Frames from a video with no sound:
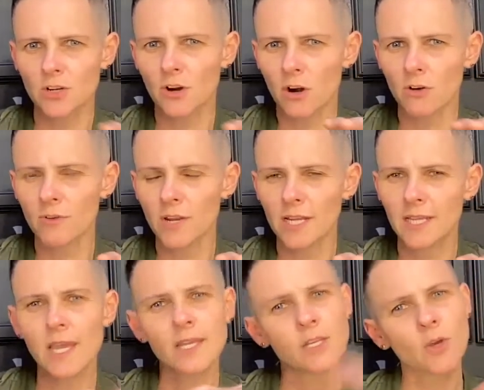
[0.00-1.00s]
your heart rate
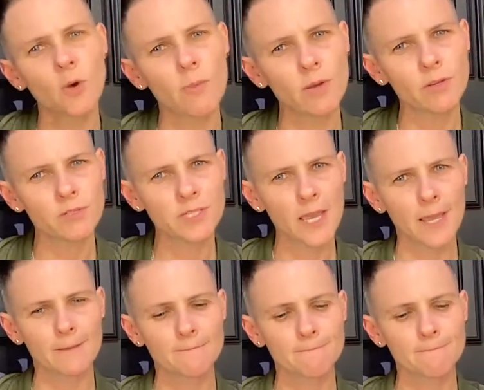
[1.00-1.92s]
again, you go about your day.